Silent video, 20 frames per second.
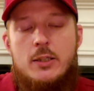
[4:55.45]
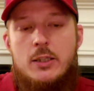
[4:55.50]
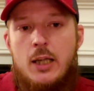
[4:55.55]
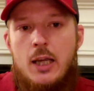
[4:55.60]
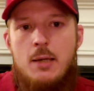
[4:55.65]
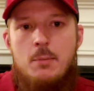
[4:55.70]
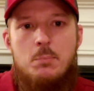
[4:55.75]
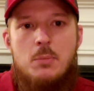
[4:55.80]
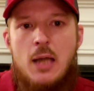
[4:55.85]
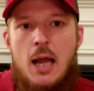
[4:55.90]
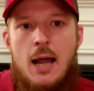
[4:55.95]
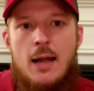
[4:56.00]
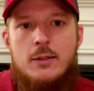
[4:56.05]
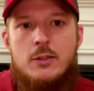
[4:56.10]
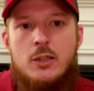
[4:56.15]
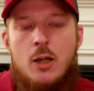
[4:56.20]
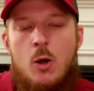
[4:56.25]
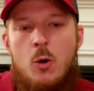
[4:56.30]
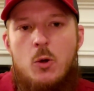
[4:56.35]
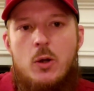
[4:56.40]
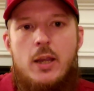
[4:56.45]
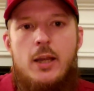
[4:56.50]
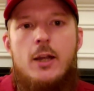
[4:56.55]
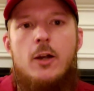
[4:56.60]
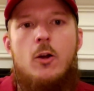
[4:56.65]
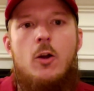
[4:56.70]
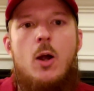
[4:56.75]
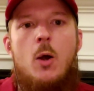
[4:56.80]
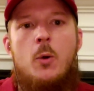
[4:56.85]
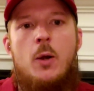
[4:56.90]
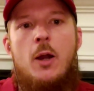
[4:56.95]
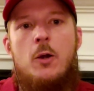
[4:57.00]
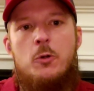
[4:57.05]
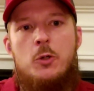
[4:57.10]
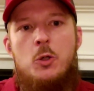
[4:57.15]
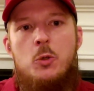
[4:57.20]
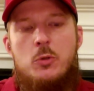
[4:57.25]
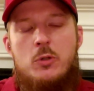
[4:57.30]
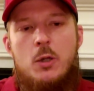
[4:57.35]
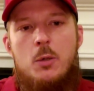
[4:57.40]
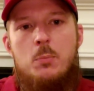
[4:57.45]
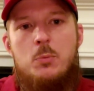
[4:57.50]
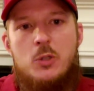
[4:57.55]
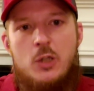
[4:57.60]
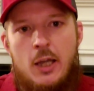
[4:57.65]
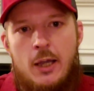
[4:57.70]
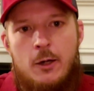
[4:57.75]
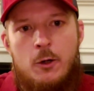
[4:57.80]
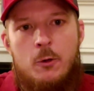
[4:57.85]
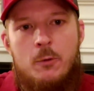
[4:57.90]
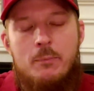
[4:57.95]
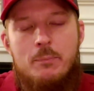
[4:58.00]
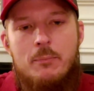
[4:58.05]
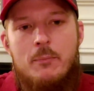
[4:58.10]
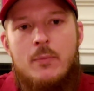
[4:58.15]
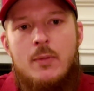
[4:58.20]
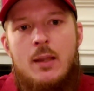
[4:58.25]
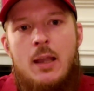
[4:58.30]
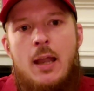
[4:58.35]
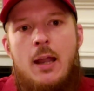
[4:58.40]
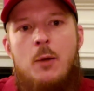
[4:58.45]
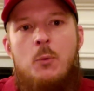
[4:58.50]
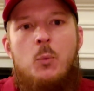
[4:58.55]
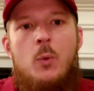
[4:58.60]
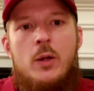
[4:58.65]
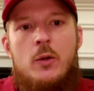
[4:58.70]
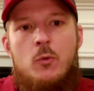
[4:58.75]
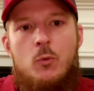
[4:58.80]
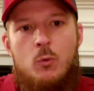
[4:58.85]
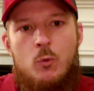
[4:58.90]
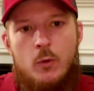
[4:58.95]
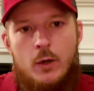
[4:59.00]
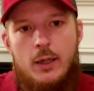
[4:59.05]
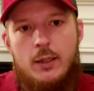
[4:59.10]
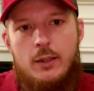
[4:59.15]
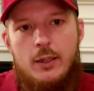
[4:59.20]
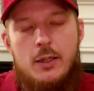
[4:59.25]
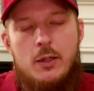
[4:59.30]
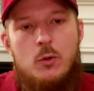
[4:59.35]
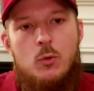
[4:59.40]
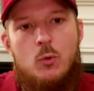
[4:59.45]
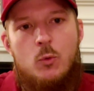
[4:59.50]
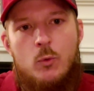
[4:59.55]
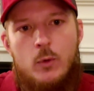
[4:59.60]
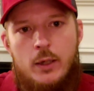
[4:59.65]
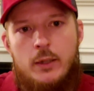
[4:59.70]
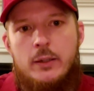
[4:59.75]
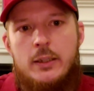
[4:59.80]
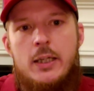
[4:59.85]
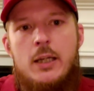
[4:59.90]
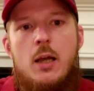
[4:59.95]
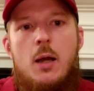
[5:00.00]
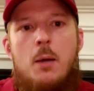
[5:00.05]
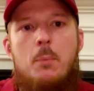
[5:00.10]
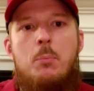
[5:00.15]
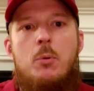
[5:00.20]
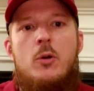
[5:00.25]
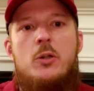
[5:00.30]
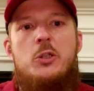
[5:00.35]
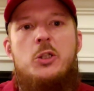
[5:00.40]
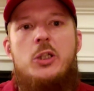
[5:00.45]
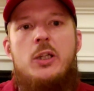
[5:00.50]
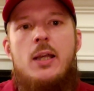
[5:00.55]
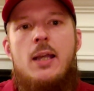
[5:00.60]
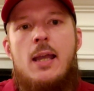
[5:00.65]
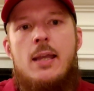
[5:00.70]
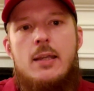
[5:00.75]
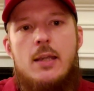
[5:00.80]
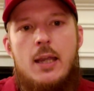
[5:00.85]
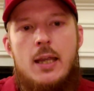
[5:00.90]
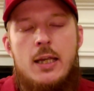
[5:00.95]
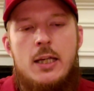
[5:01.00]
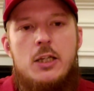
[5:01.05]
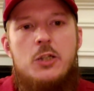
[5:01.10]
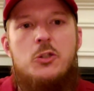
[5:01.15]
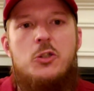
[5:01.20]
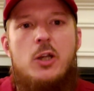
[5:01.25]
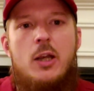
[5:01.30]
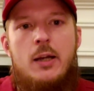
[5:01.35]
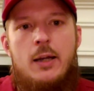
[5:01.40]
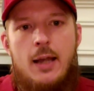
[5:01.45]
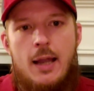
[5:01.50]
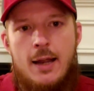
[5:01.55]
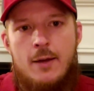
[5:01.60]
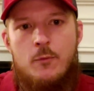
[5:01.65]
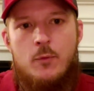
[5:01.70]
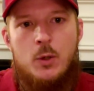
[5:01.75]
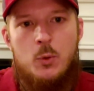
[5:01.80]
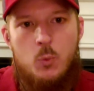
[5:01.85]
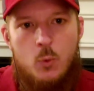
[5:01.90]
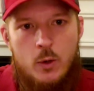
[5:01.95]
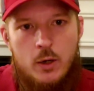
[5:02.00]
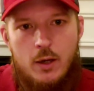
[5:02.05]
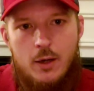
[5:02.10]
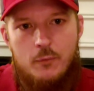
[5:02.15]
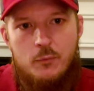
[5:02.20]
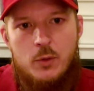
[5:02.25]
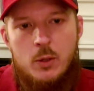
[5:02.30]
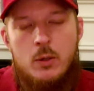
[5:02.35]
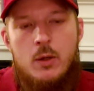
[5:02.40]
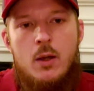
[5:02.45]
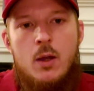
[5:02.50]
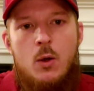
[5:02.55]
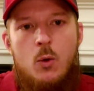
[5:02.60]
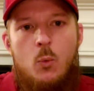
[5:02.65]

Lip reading: Team Tide Talk here on our YouTube channel And we really, really appreciate each and every one of you.